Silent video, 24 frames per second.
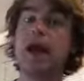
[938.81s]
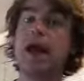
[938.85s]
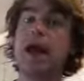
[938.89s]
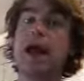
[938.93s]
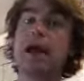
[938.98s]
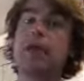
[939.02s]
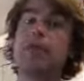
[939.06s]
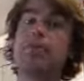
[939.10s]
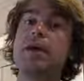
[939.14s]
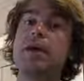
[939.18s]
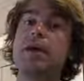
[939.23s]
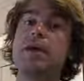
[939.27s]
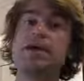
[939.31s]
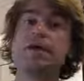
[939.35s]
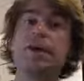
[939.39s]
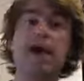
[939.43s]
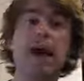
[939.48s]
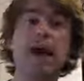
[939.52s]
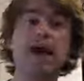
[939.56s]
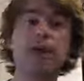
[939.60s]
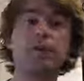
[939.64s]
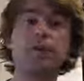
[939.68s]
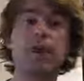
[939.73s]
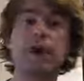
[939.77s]
It had been
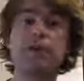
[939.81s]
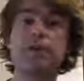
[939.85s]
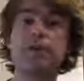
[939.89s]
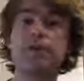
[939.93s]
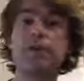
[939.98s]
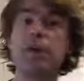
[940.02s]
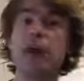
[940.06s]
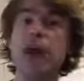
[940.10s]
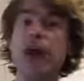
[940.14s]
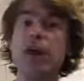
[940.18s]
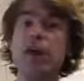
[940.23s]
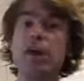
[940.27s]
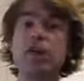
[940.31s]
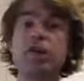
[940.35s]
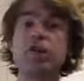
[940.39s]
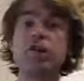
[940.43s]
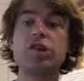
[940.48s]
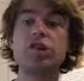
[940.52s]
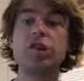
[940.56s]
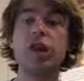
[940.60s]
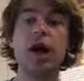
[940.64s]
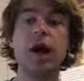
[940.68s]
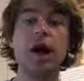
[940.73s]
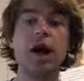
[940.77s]
attacked by
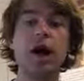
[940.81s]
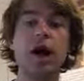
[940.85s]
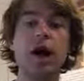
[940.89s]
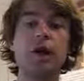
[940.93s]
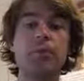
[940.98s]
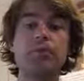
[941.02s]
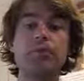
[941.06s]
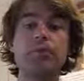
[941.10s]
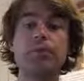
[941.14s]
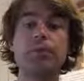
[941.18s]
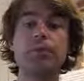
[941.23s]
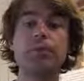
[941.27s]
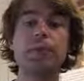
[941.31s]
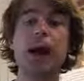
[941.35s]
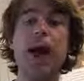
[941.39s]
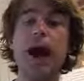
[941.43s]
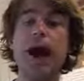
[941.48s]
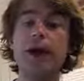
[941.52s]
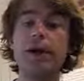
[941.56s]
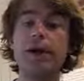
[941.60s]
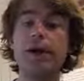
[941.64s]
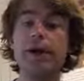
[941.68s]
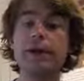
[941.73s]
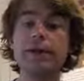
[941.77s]
Spanish
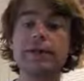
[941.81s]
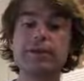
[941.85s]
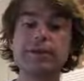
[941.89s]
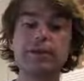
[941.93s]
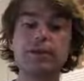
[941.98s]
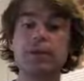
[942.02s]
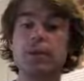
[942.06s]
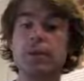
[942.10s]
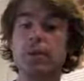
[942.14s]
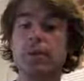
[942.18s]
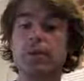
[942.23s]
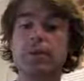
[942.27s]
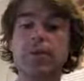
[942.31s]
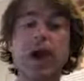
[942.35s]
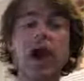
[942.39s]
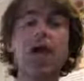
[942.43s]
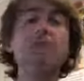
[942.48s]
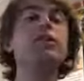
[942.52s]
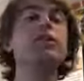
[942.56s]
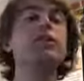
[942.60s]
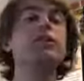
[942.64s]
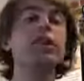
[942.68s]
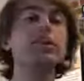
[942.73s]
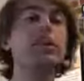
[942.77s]
pirates or
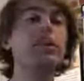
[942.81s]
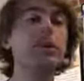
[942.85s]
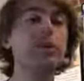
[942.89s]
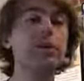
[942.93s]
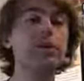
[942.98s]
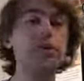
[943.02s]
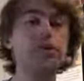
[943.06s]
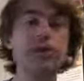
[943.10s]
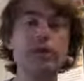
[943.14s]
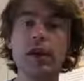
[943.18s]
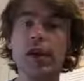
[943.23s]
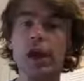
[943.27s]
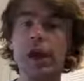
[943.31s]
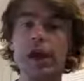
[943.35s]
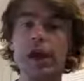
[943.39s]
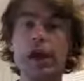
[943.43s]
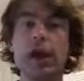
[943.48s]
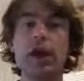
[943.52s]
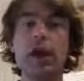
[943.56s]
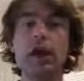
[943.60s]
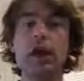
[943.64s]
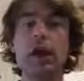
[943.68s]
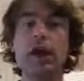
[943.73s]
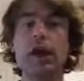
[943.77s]
privateers
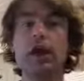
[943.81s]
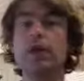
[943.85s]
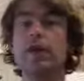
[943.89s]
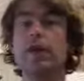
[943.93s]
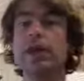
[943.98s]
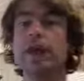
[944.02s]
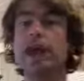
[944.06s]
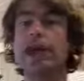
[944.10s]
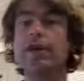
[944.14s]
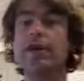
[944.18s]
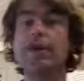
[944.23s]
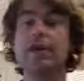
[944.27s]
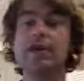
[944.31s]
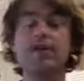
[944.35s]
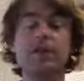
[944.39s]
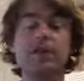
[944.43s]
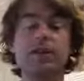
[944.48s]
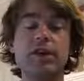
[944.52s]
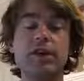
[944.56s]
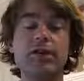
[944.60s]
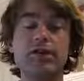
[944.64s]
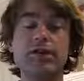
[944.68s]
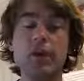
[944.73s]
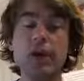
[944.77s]
in the
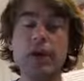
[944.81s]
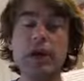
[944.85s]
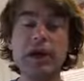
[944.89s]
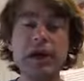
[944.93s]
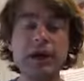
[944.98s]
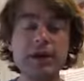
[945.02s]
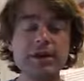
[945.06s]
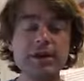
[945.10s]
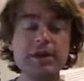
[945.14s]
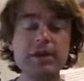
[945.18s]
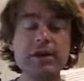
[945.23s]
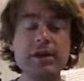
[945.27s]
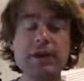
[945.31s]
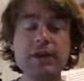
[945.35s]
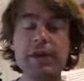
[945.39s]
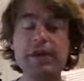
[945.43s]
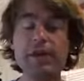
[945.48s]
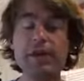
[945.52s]
1740s.